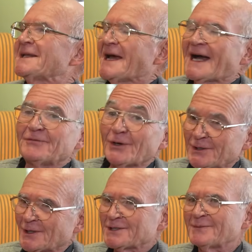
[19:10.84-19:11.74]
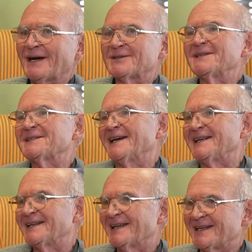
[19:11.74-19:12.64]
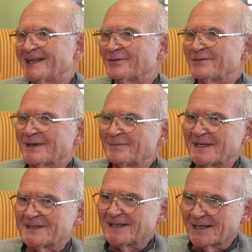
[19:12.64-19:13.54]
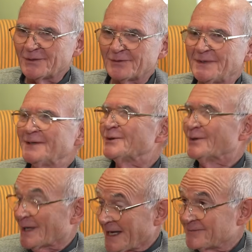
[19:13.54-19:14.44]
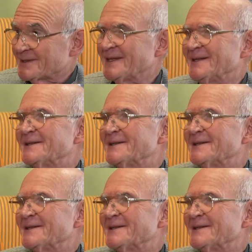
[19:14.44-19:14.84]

I've heard a lot about it, and I've met a number of people who have seen